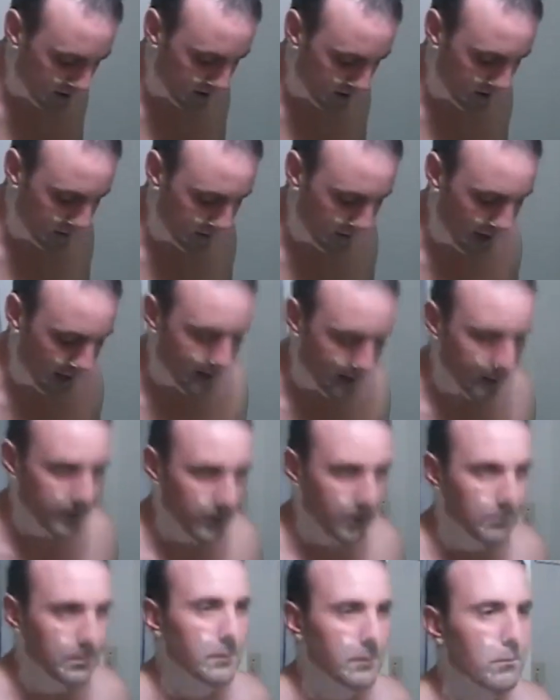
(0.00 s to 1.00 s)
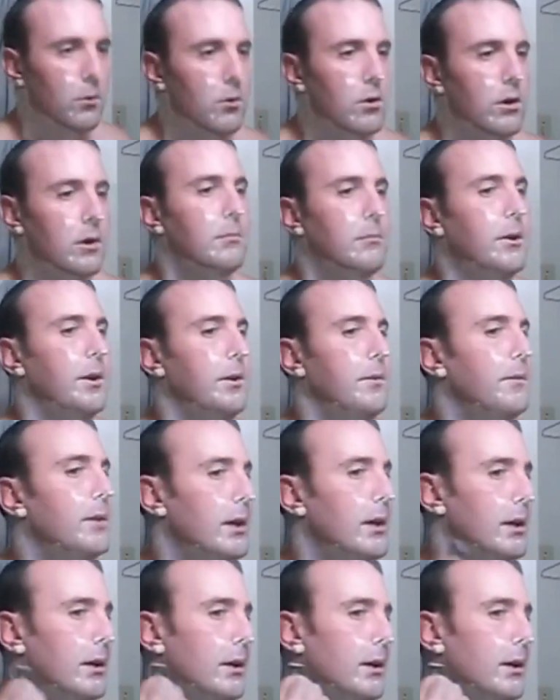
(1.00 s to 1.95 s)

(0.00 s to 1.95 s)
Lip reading: You're paying a little bit more, but